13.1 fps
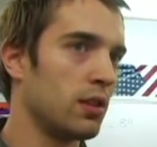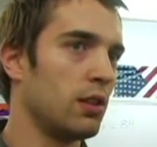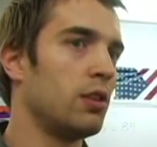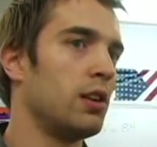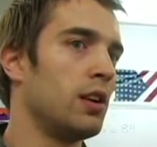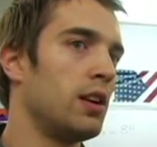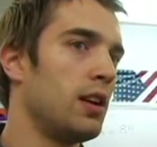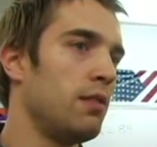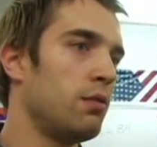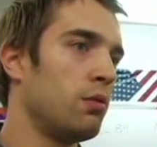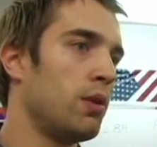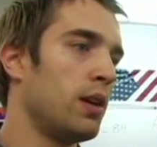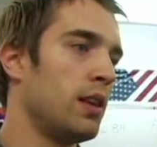learn it,
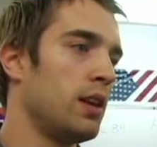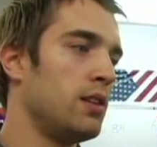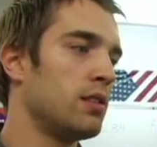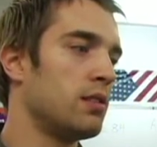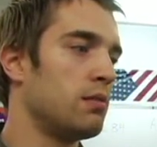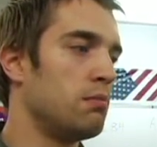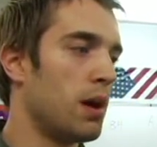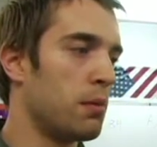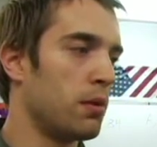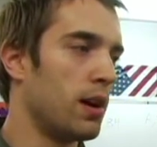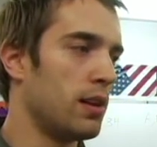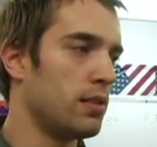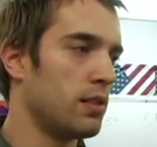even when they just
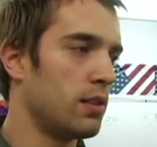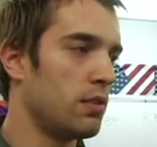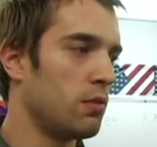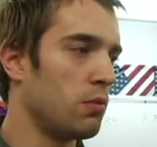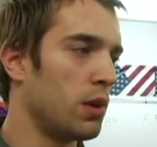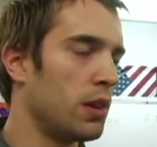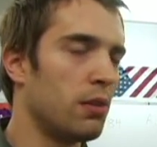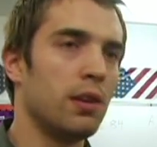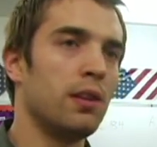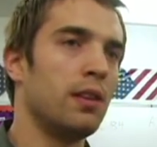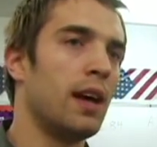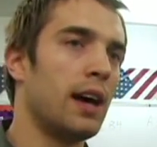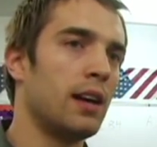memorize it, when they're
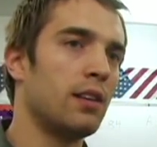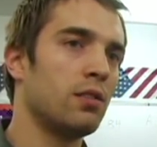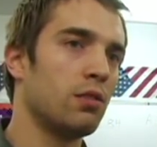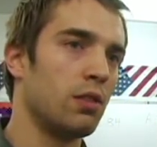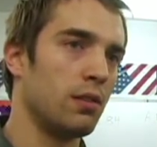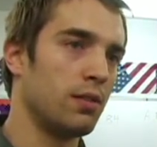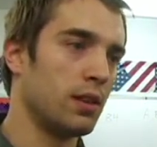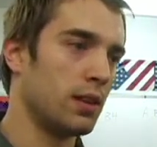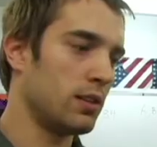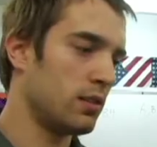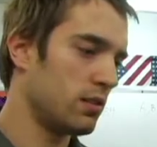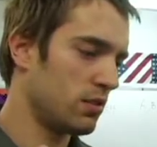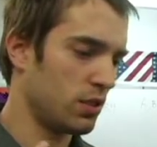in that sort of a
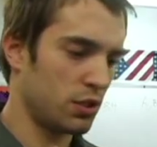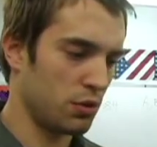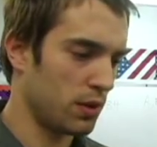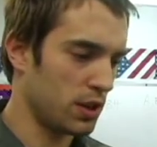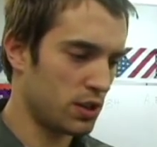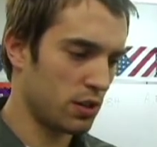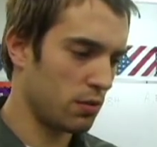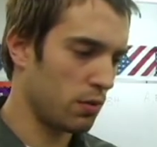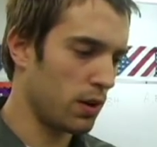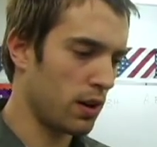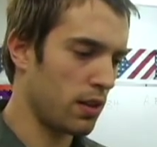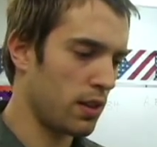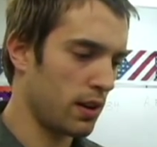situation
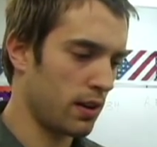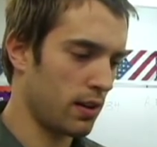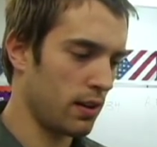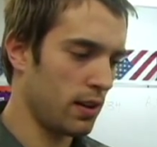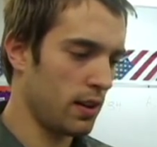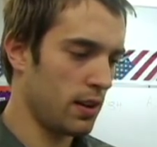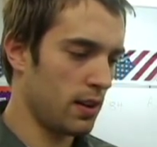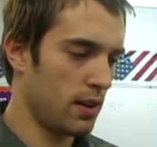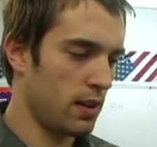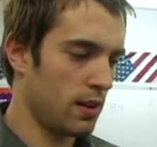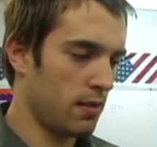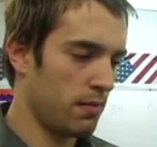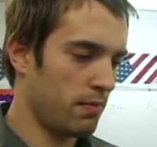where they're
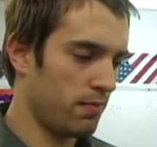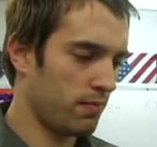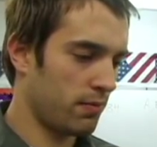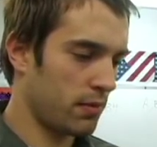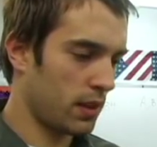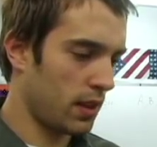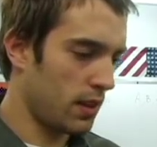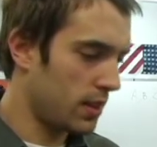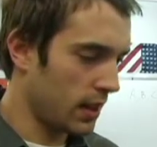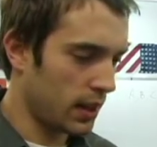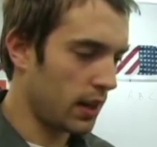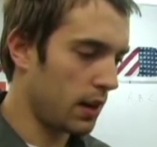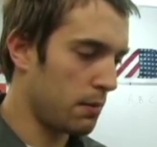
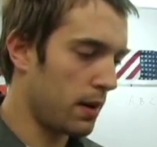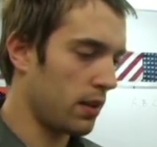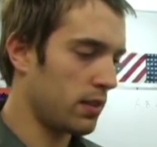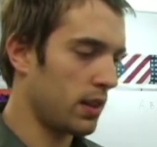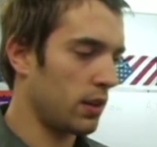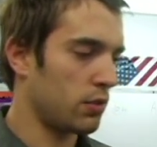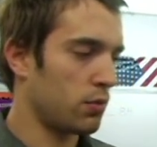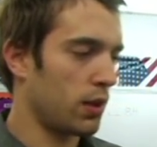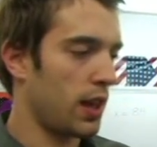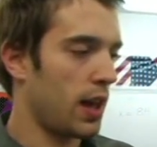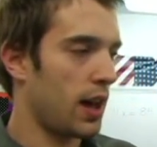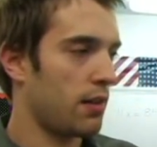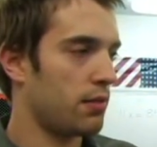thinking about things where they
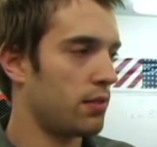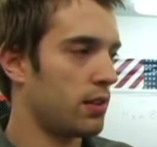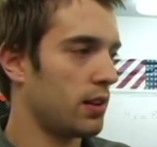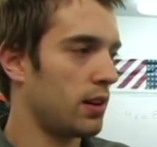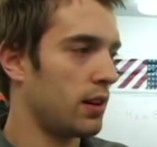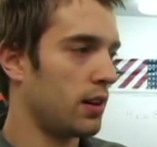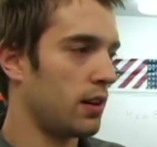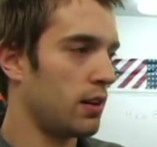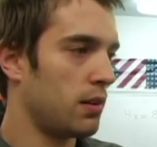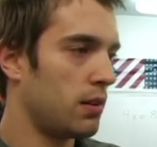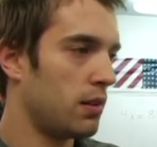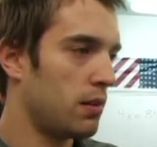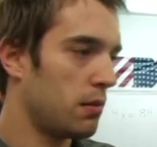have to
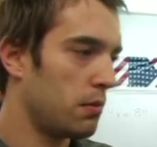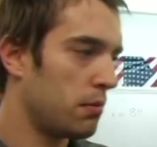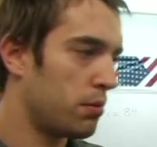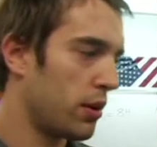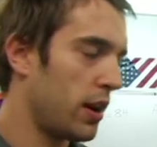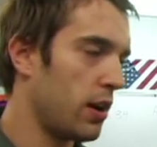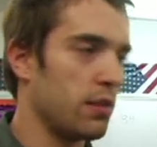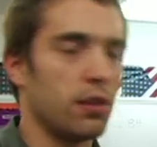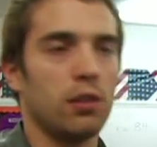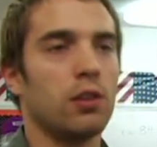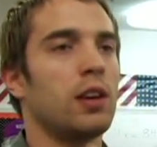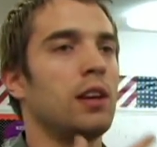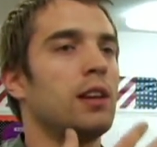pray or they're
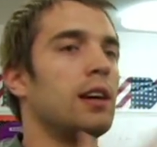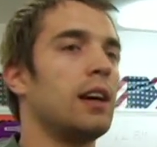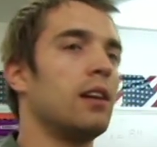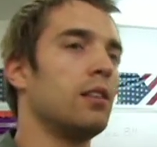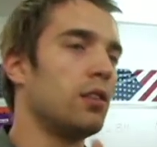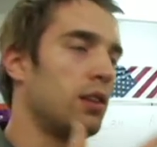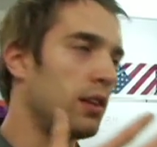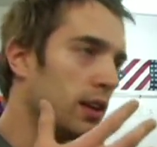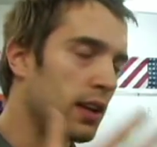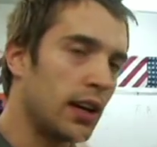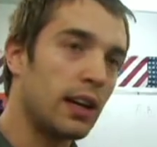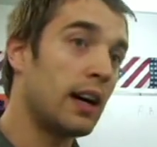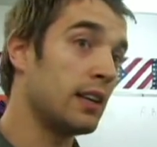looking to get looking to
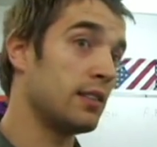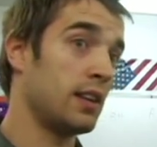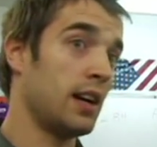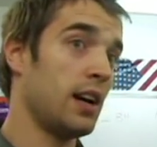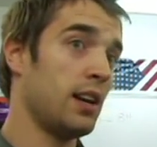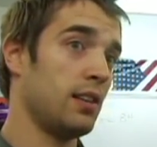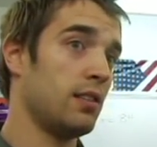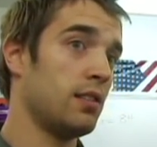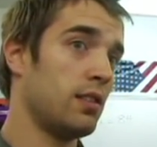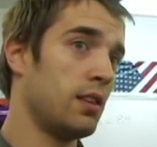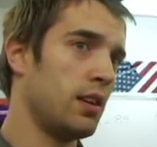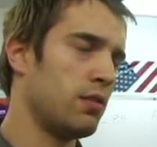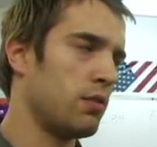get God's guidance,
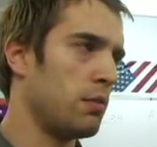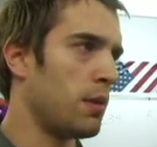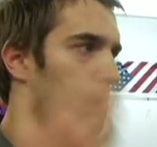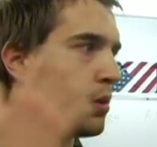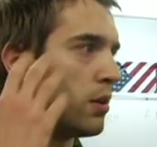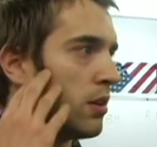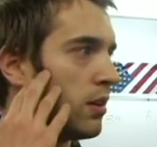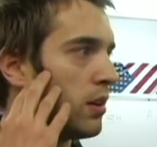they just remember